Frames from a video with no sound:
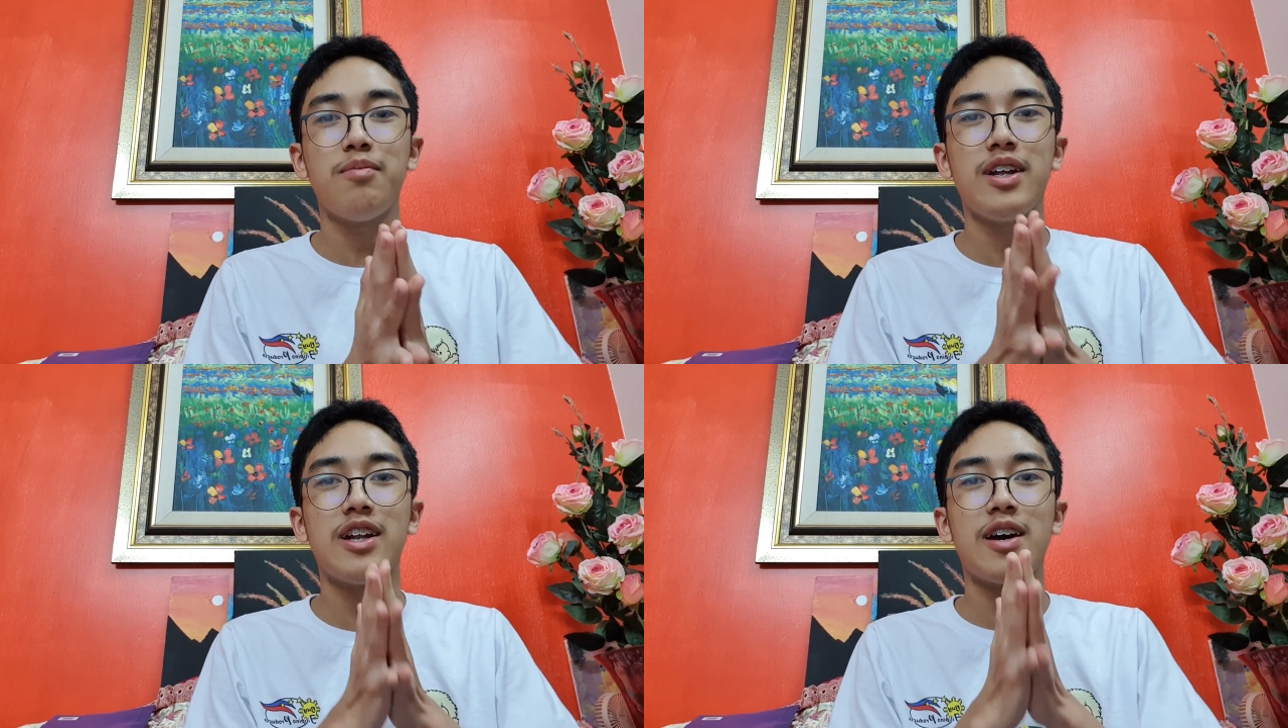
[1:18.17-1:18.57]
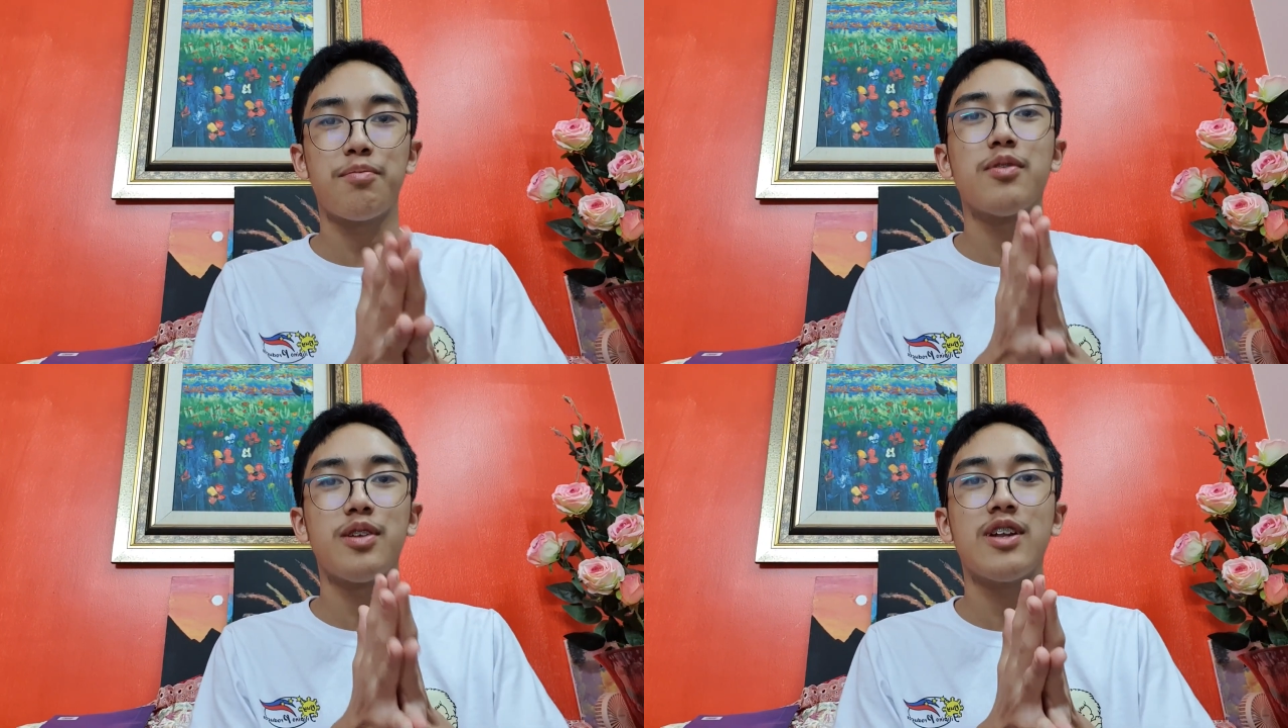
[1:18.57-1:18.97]
been
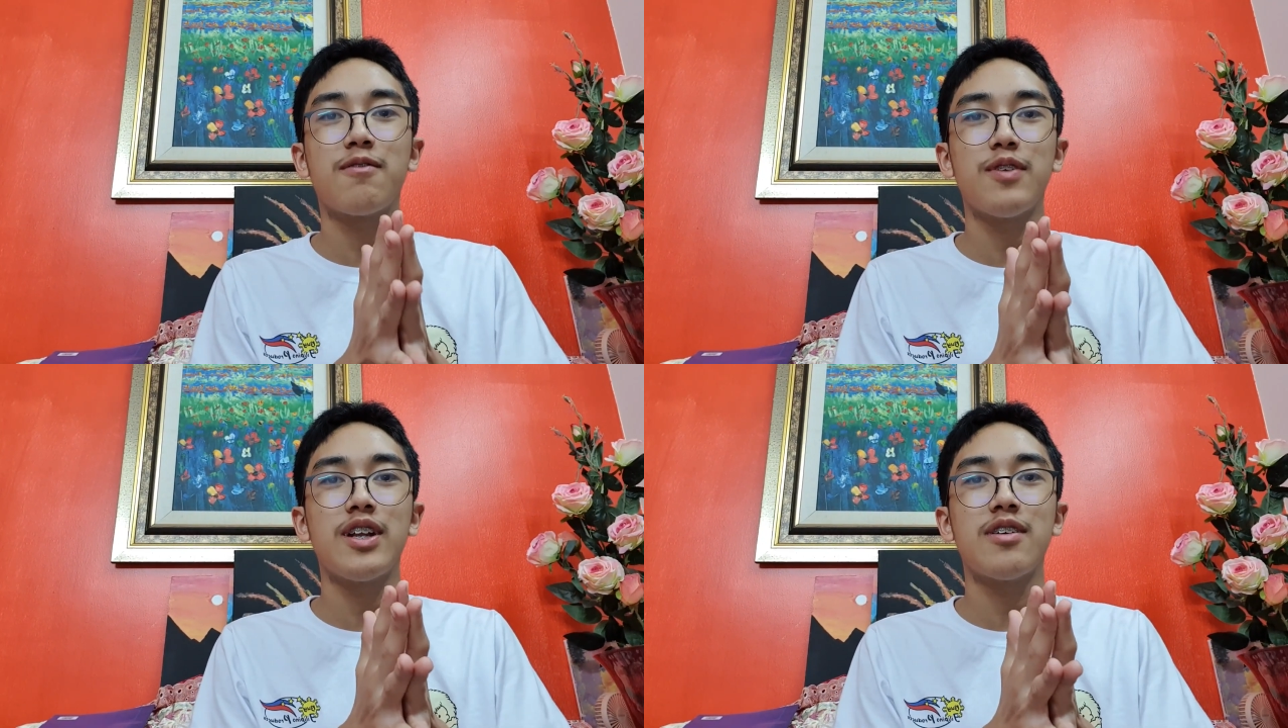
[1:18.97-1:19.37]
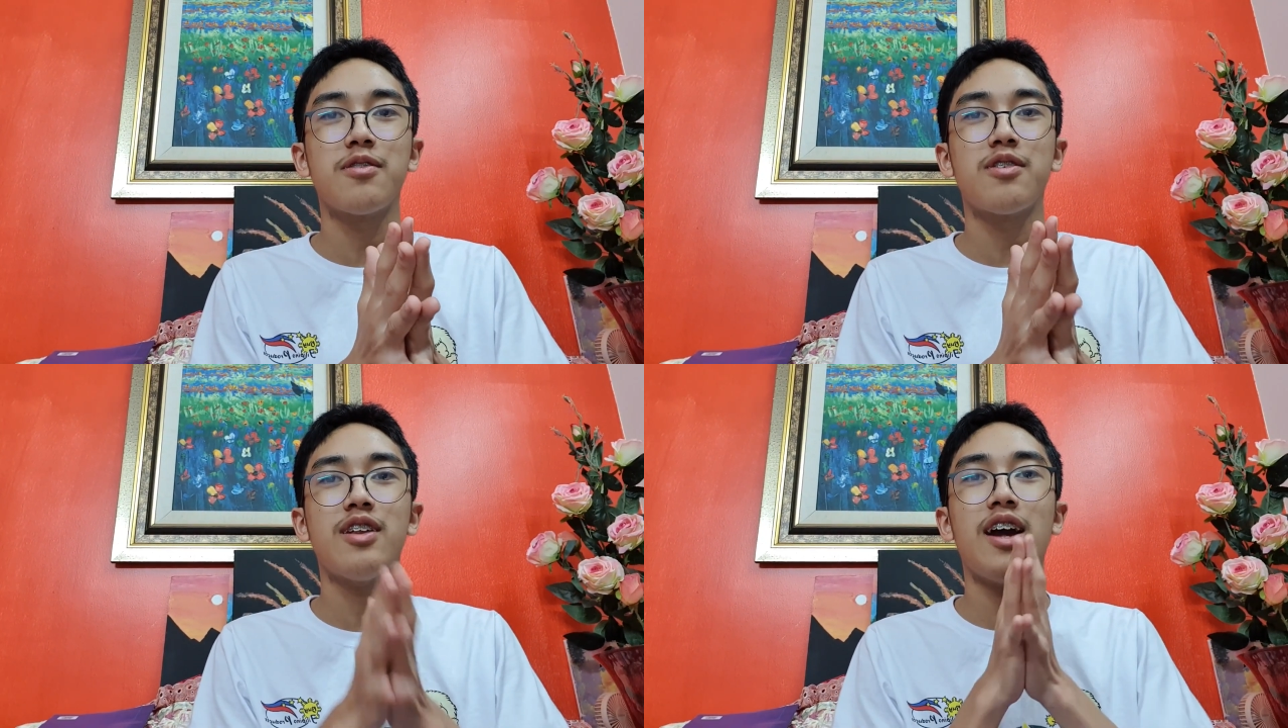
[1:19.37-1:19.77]
uploading videos.